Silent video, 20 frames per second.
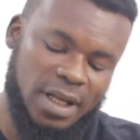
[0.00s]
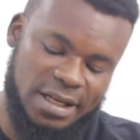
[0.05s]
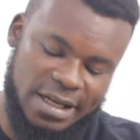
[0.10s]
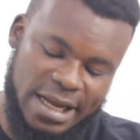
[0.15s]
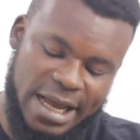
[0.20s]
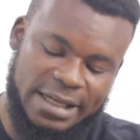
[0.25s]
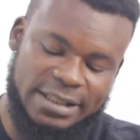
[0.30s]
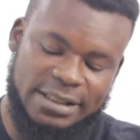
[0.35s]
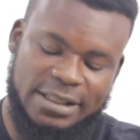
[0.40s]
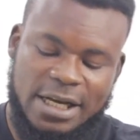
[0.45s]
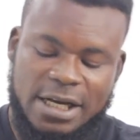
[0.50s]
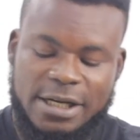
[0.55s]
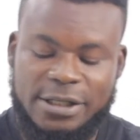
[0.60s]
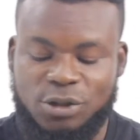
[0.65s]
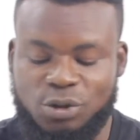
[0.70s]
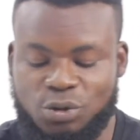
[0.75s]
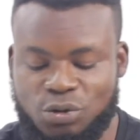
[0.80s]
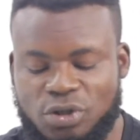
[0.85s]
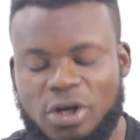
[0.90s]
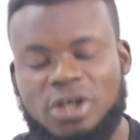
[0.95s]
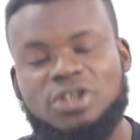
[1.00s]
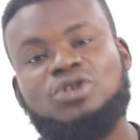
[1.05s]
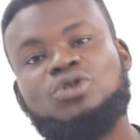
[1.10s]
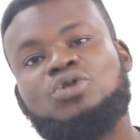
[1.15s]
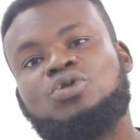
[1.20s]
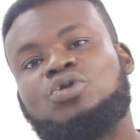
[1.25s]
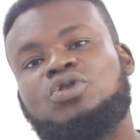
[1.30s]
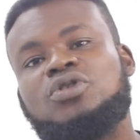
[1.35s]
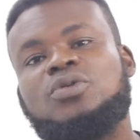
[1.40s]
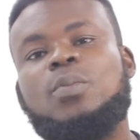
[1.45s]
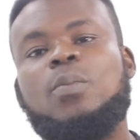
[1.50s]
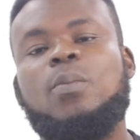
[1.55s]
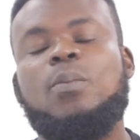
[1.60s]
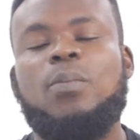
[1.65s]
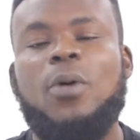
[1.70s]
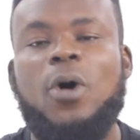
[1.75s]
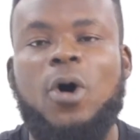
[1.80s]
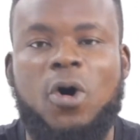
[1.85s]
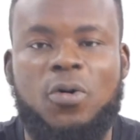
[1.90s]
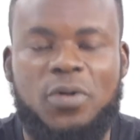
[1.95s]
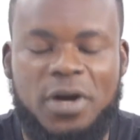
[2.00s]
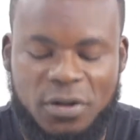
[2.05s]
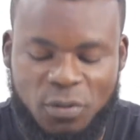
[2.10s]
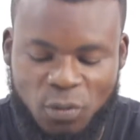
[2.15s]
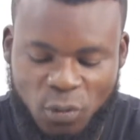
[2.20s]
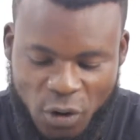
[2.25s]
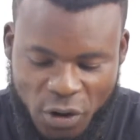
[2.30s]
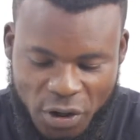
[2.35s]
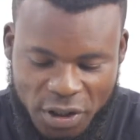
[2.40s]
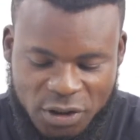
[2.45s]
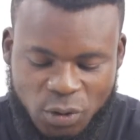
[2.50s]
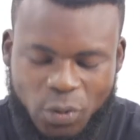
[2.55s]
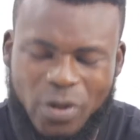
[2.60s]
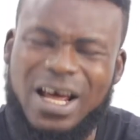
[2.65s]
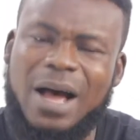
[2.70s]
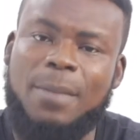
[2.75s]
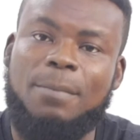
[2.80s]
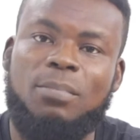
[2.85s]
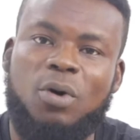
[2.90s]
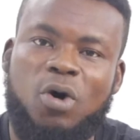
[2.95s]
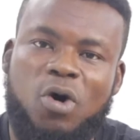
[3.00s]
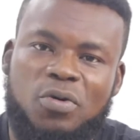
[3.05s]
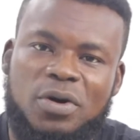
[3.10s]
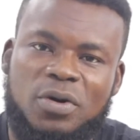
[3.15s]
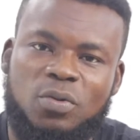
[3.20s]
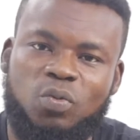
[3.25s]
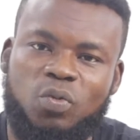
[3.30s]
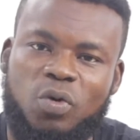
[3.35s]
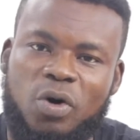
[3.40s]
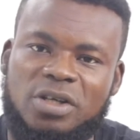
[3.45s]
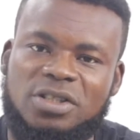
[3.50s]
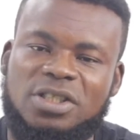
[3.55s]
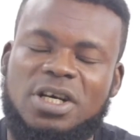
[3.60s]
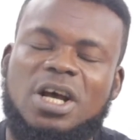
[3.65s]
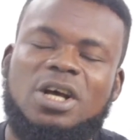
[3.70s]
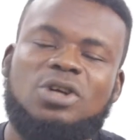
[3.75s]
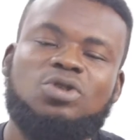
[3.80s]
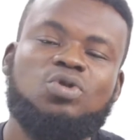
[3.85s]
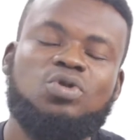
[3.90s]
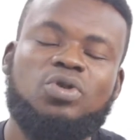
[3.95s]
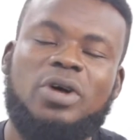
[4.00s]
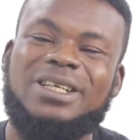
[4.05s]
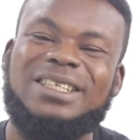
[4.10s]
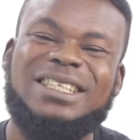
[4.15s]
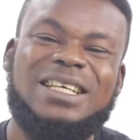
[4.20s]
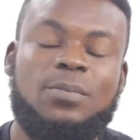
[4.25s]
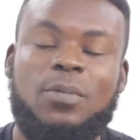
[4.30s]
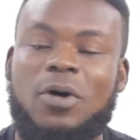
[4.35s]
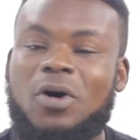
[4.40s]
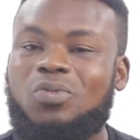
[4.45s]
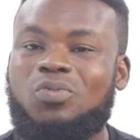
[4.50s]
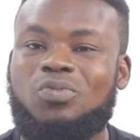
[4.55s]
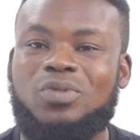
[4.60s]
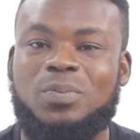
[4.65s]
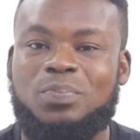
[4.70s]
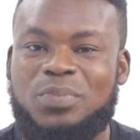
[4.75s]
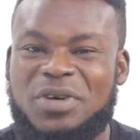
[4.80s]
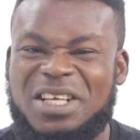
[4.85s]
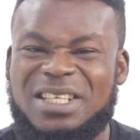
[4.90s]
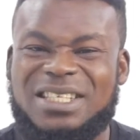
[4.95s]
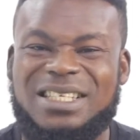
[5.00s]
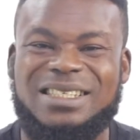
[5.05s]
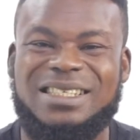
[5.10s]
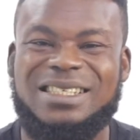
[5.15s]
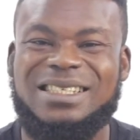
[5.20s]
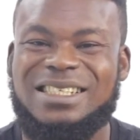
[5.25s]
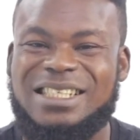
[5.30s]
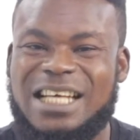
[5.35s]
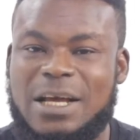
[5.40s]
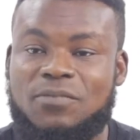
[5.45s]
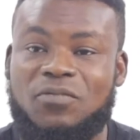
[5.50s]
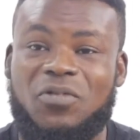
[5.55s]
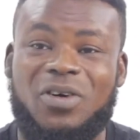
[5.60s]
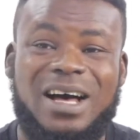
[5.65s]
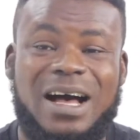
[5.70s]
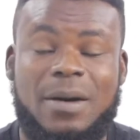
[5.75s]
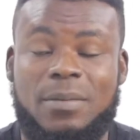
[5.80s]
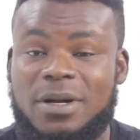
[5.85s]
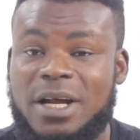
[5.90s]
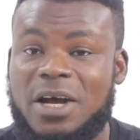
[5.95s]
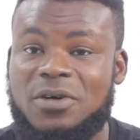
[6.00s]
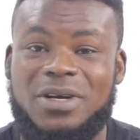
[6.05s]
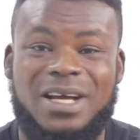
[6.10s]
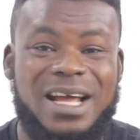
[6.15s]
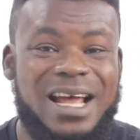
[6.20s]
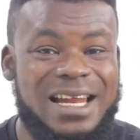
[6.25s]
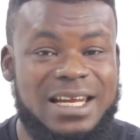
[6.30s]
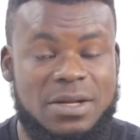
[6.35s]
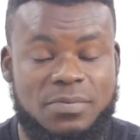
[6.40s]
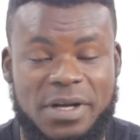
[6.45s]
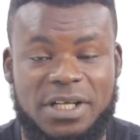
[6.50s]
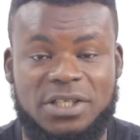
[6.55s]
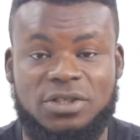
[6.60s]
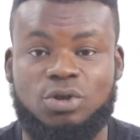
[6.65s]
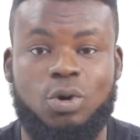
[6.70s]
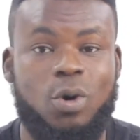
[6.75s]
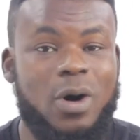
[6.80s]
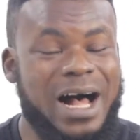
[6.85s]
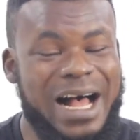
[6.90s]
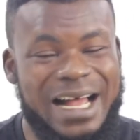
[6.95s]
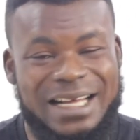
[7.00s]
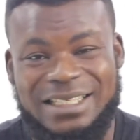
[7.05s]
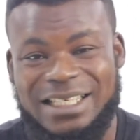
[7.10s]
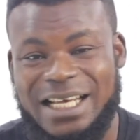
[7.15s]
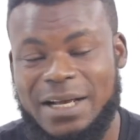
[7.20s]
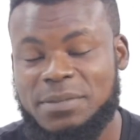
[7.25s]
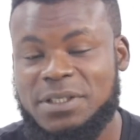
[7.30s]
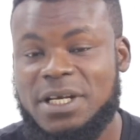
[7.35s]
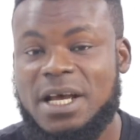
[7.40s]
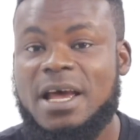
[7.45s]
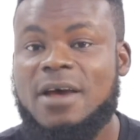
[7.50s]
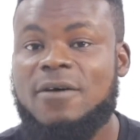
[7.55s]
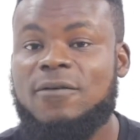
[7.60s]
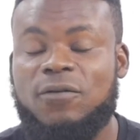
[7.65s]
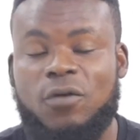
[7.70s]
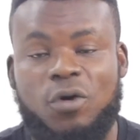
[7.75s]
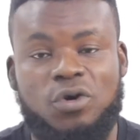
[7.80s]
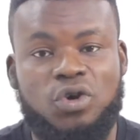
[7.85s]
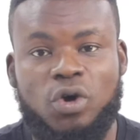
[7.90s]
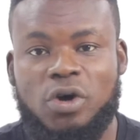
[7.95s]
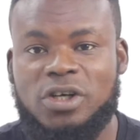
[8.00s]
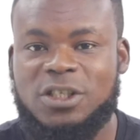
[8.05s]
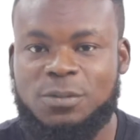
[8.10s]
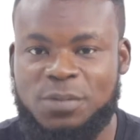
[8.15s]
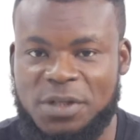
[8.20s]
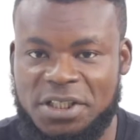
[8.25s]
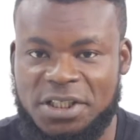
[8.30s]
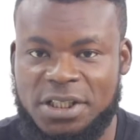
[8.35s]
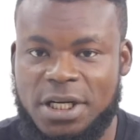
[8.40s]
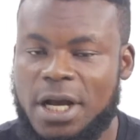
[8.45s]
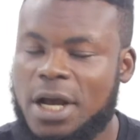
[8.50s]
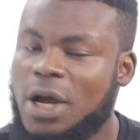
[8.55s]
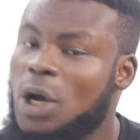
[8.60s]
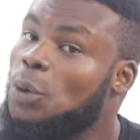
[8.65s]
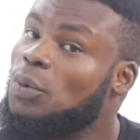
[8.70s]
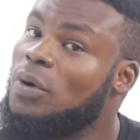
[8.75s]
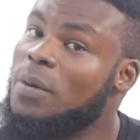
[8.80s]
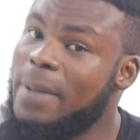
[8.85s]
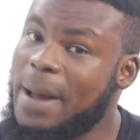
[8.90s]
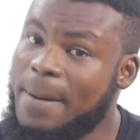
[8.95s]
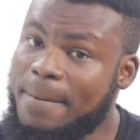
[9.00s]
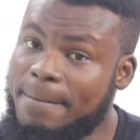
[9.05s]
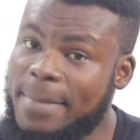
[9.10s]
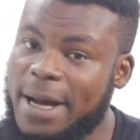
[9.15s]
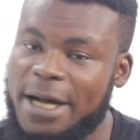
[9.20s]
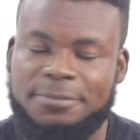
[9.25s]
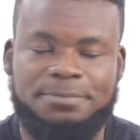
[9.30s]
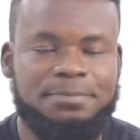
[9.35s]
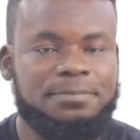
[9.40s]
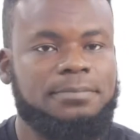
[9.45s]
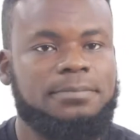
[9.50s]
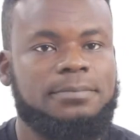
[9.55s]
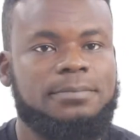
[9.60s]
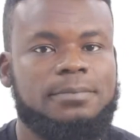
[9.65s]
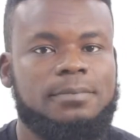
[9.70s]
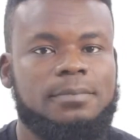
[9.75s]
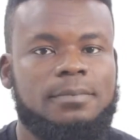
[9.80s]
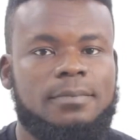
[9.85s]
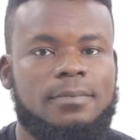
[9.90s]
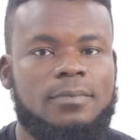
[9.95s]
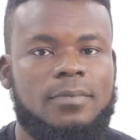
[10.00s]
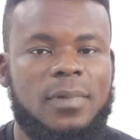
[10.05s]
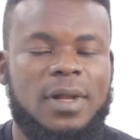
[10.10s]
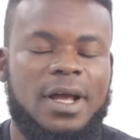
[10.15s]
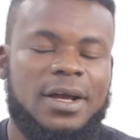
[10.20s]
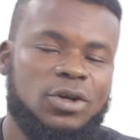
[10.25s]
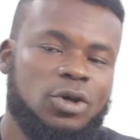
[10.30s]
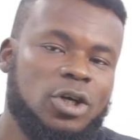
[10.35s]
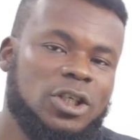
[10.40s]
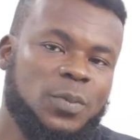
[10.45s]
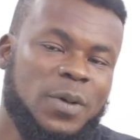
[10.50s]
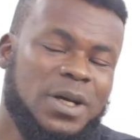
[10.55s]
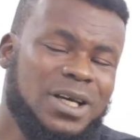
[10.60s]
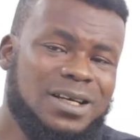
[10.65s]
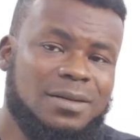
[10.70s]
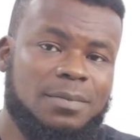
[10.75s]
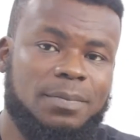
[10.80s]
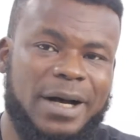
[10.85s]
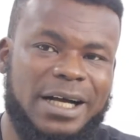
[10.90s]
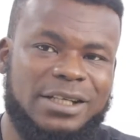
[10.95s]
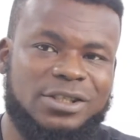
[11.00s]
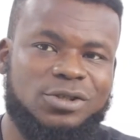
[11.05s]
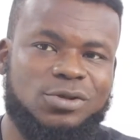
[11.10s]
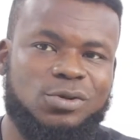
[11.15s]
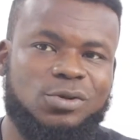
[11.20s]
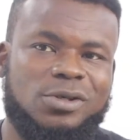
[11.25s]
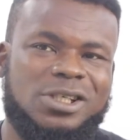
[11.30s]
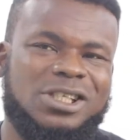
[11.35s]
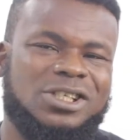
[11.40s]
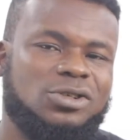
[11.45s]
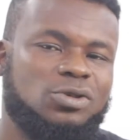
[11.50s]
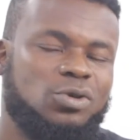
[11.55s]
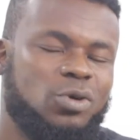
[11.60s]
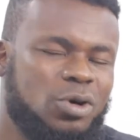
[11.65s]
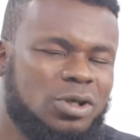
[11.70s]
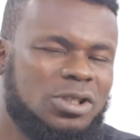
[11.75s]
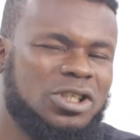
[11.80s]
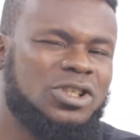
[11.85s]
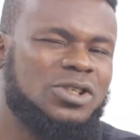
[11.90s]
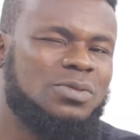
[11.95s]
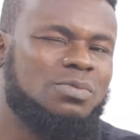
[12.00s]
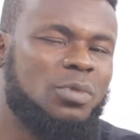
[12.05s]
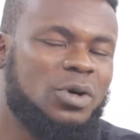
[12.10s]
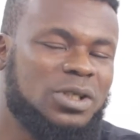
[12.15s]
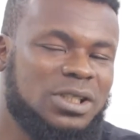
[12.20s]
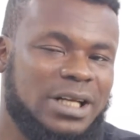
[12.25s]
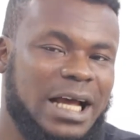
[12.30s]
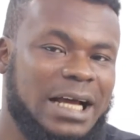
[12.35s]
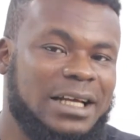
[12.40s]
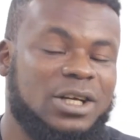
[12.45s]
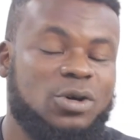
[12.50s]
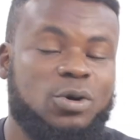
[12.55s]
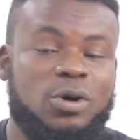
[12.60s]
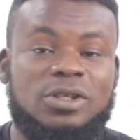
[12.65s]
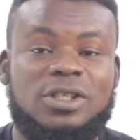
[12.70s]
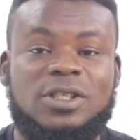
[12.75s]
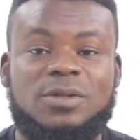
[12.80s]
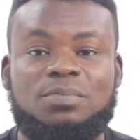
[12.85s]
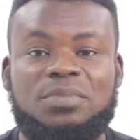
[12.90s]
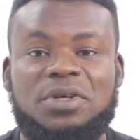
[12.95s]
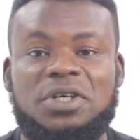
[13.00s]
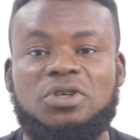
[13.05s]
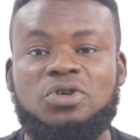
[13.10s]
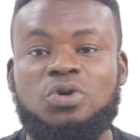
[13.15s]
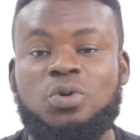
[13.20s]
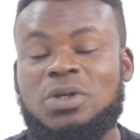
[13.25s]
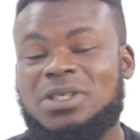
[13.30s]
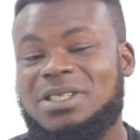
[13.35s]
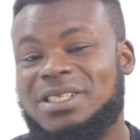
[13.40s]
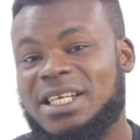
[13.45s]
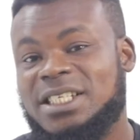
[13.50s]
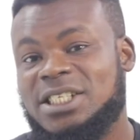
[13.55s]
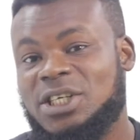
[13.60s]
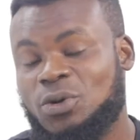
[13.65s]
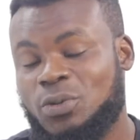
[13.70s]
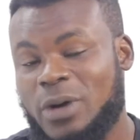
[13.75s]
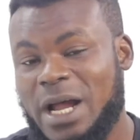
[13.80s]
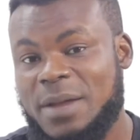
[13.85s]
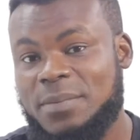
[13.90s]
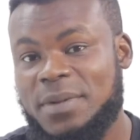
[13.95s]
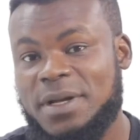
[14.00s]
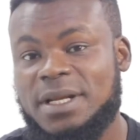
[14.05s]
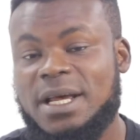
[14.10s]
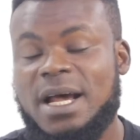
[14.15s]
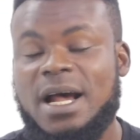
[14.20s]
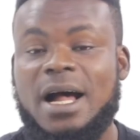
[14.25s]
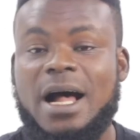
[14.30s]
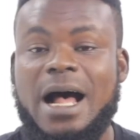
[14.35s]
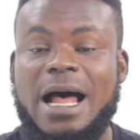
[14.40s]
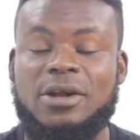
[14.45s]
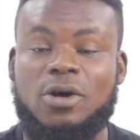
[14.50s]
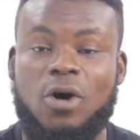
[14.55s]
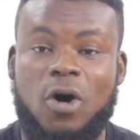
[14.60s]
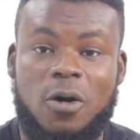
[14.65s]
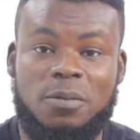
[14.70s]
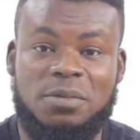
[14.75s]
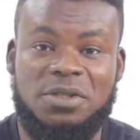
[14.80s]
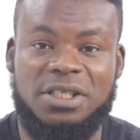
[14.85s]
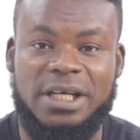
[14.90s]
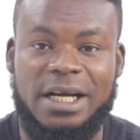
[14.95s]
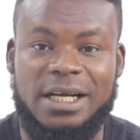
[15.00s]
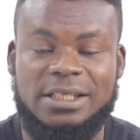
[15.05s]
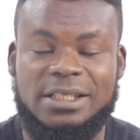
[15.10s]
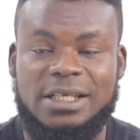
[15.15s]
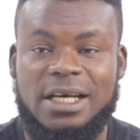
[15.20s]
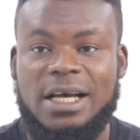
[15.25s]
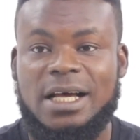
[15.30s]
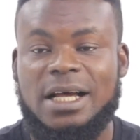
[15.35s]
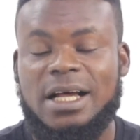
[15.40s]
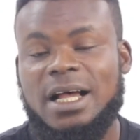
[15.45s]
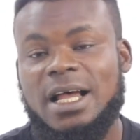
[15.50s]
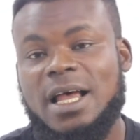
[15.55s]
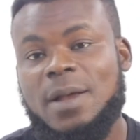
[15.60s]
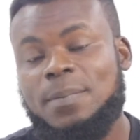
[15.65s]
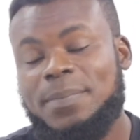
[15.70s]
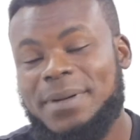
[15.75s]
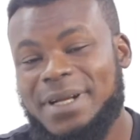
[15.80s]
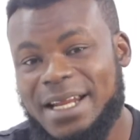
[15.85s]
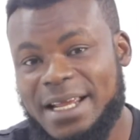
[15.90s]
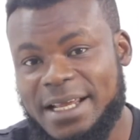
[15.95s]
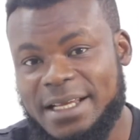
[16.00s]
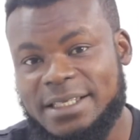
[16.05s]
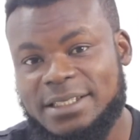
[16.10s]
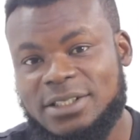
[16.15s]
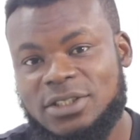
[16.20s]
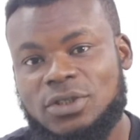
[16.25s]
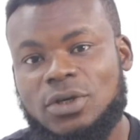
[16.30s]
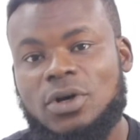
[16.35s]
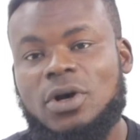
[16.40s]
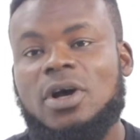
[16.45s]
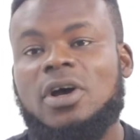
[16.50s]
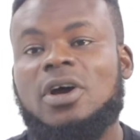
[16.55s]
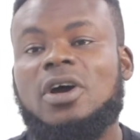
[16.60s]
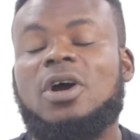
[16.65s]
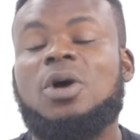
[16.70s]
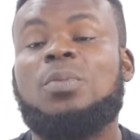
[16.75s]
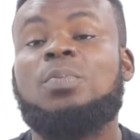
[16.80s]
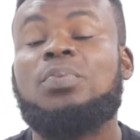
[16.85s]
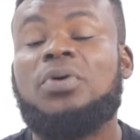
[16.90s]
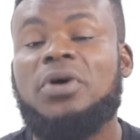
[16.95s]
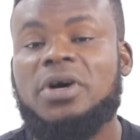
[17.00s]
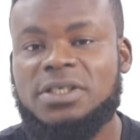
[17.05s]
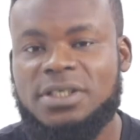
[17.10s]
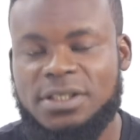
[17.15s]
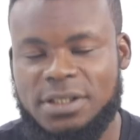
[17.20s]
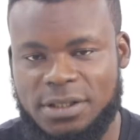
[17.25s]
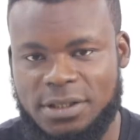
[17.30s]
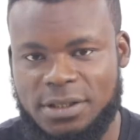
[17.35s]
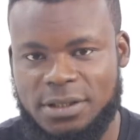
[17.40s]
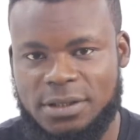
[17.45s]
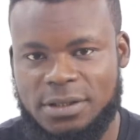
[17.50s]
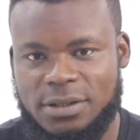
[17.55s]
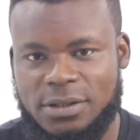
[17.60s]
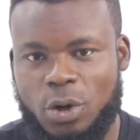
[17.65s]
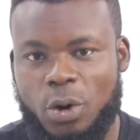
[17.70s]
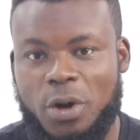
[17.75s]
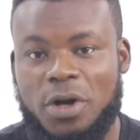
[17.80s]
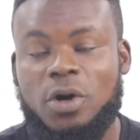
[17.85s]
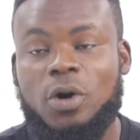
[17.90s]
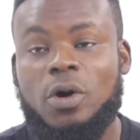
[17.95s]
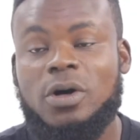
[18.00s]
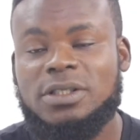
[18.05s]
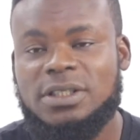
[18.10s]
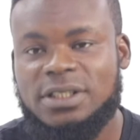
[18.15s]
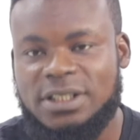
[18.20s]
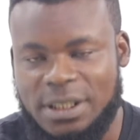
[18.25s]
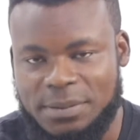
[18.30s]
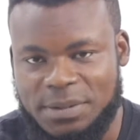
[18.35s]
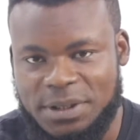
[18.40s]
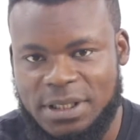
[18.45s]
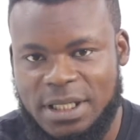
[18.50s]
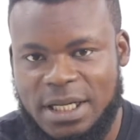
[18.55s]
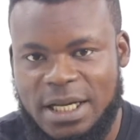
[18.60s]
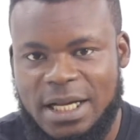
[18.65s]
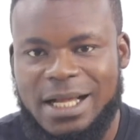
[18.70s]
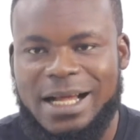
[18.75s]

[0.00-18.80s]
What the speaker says: Next, do not use boring words. What are boring words? Do not keep on repeating the same vocabulary elements or items for your speech. Remember, your speaking part 2 is most likely going to be you describing an object, a place, a person, or a concept.